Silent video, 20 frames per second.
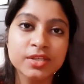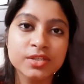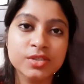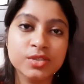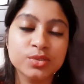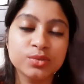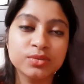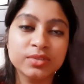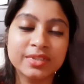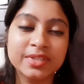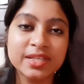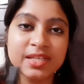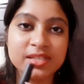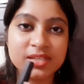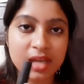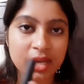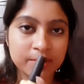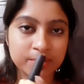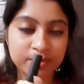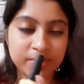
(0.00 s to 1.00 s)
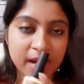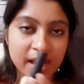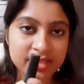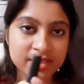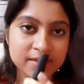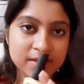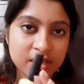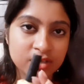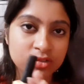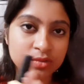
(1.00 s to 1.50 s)
So these are
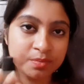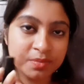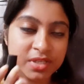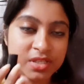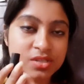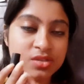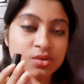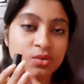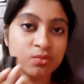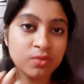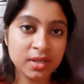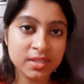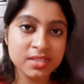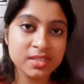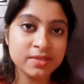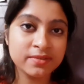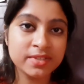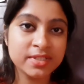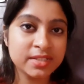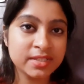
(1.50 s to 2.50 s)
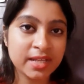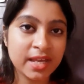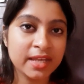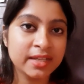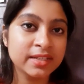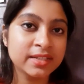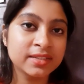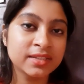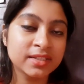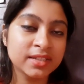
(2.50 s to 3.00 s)
priced at rupees
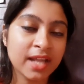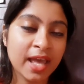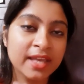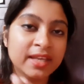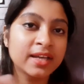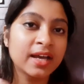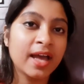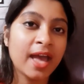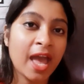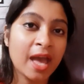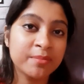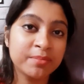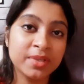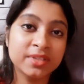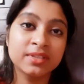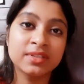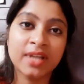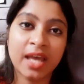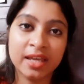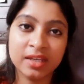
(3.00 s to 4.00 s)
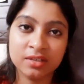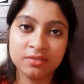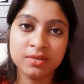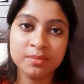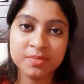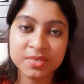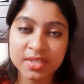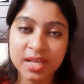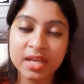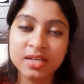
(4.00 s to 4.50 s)
179 in the Nykaa app and the Nykaa
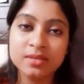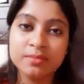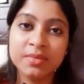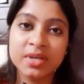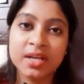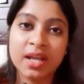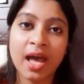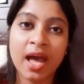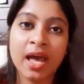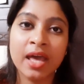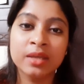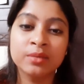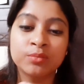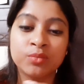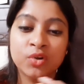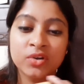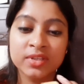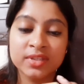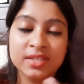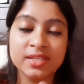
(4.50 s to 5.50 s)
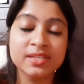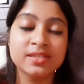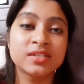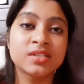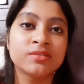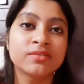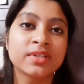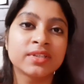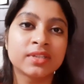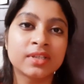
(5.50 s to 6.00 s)
website but I bought these
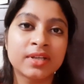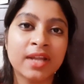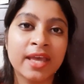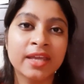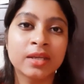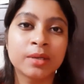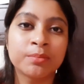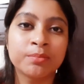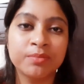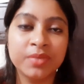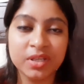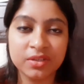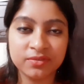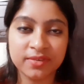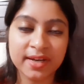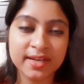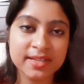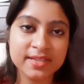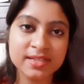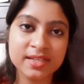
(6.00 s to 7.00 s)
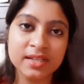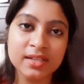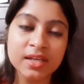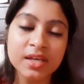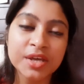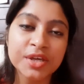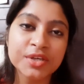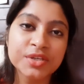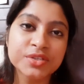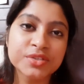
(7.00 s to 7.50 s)
during the Nykaa Pink Friday sale
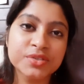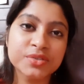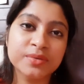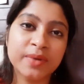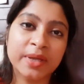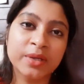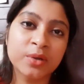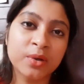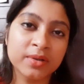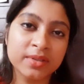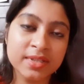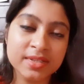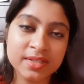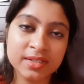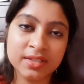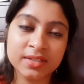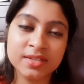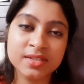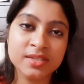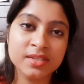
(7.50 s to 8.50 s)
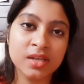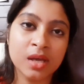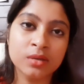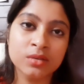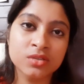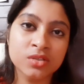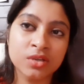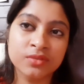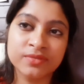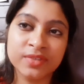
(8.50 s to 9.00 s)
so I got these at a
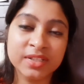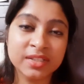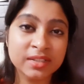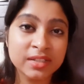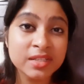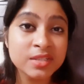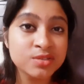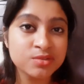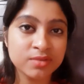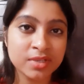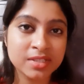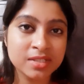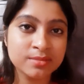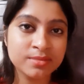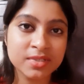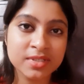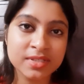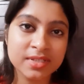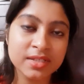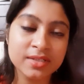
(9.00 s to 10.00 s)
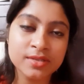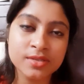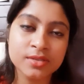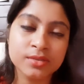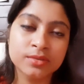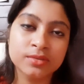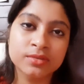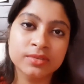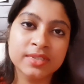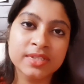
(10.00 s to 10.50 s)
discount of at least 20%
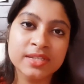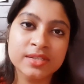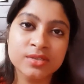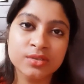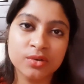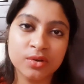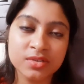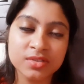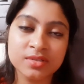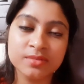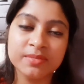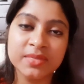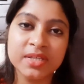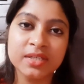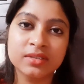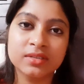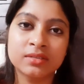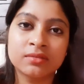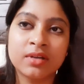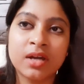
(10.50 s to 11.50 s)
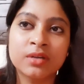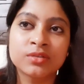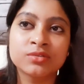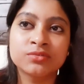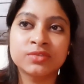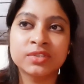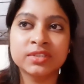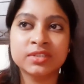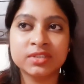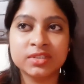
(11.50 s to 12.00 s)
so these cost me
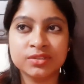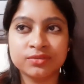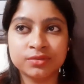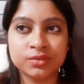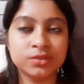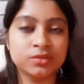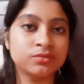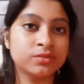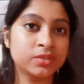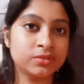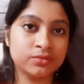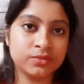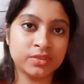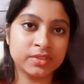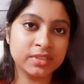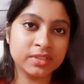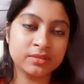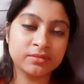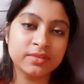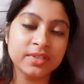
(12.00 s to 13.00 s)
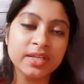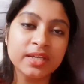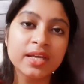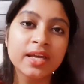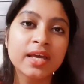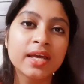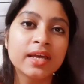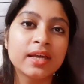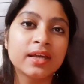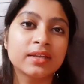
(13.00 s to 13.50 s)
around 134 to 143
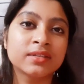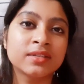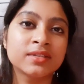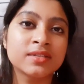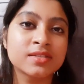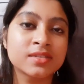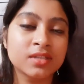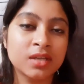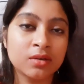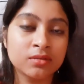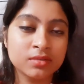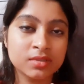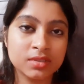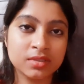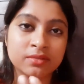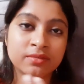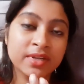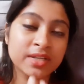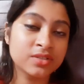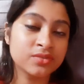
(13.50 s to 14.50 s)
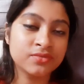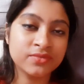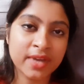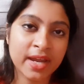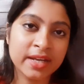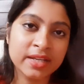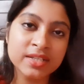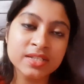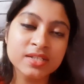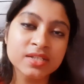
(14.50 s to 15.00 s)
the discount rate
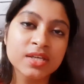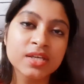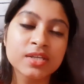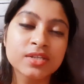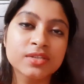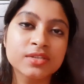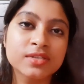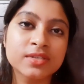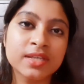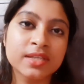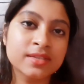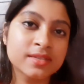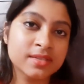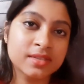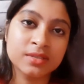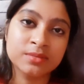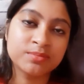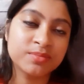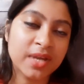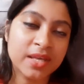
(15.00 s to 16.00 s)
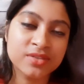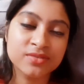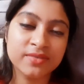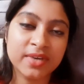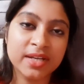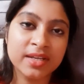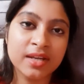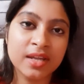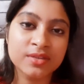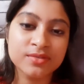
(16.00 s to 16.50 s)
varied since the price
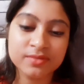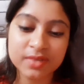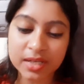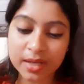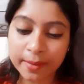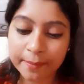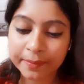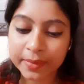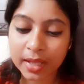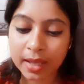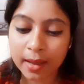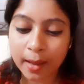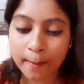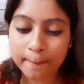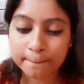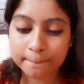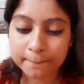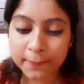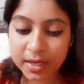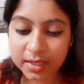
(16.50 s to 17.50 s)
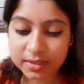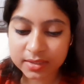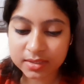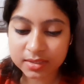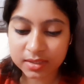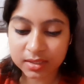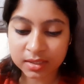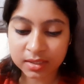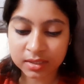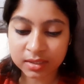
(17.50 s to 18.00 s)
varied as well but
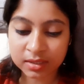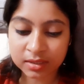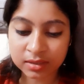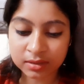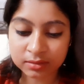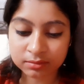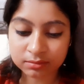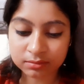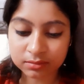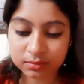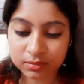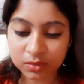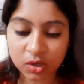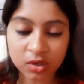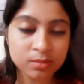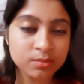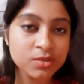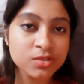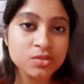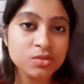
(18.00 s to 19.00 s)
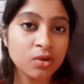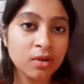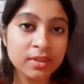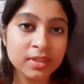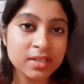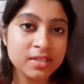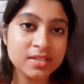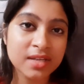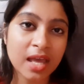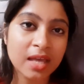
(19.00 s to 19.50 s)
uh, almost all
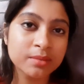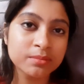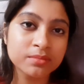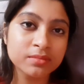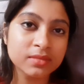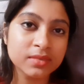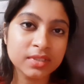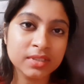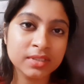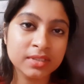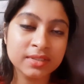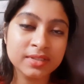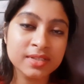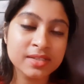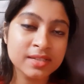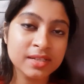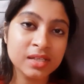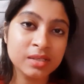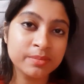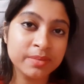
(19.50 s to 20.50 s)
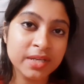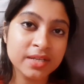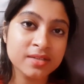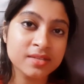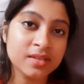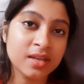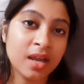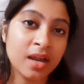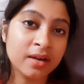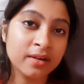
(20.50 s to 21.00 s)
the time uh, these nail
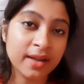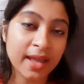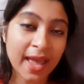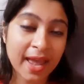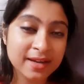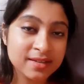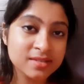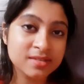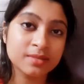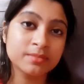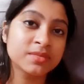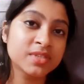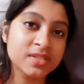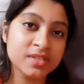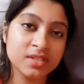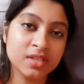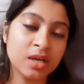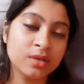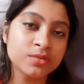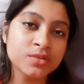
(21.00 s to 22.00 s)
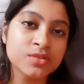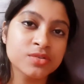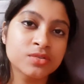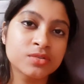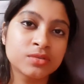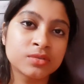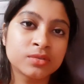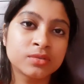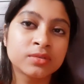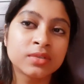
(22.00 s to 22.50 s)
paints are at some discount
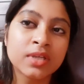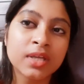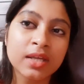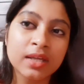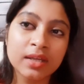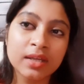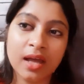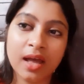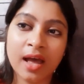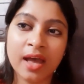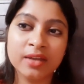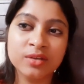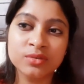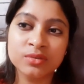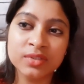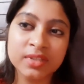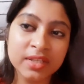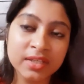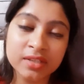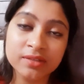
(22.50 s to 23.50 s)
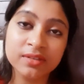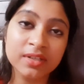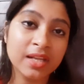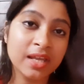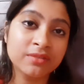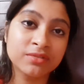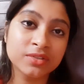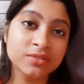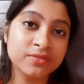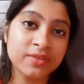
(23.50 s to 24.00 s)
so I don't think you
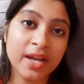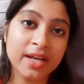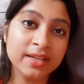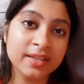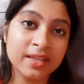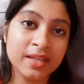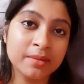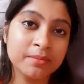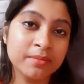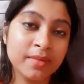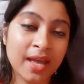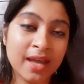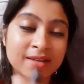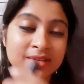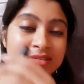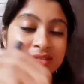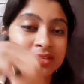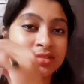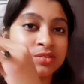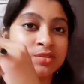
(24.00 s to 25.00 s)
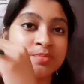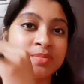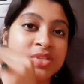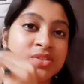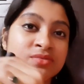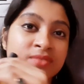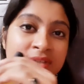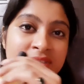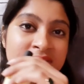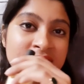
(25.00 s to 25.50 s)
will ever find them at
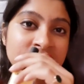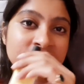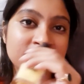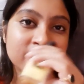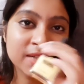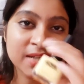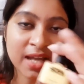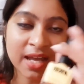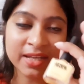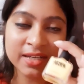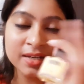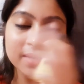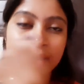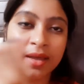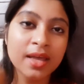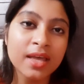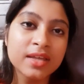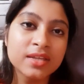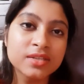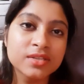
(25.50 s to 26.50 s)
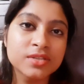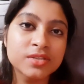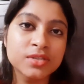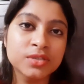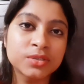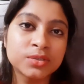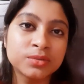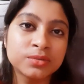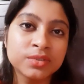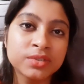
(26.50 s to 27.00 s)
rupees 179
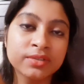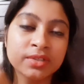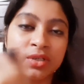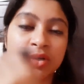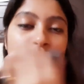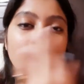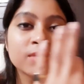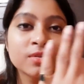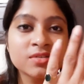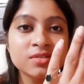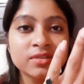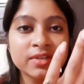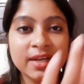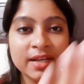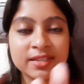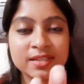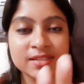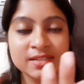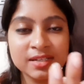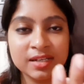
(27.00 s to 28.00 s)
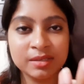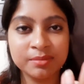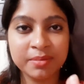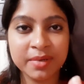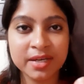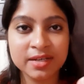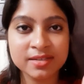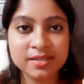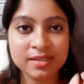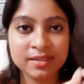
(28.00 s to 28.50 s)
so you can also get these nail
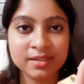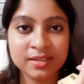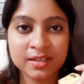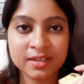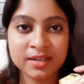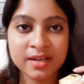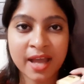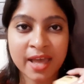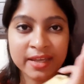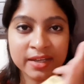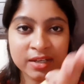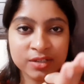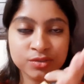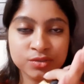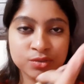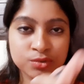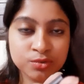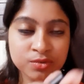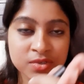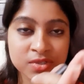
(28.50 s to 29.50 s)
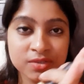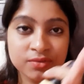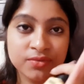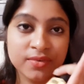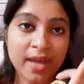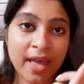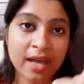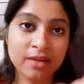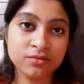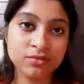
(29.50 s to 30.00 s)
paints in the Nykaa stores
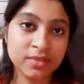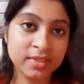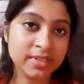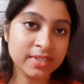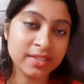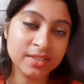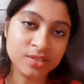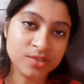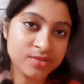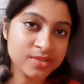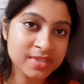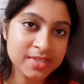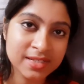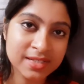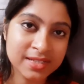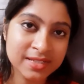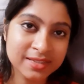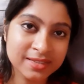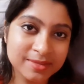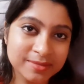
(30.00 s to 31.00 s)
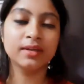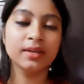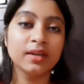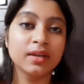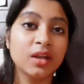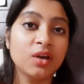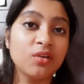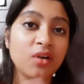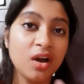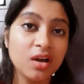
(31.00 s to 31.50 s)
if you have one in your city.
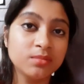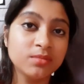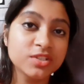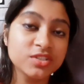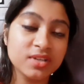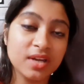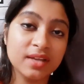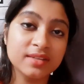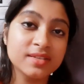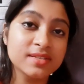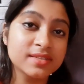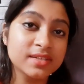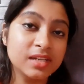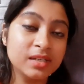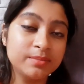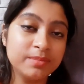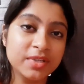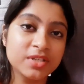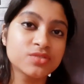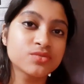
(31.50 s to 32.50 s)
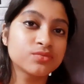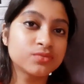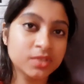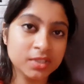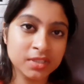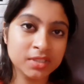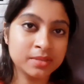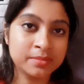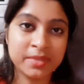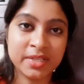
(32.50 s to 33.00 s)
Now how much are these nail paints
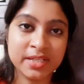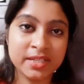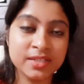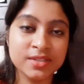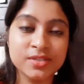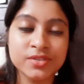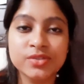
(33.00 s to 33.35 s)
worth the money?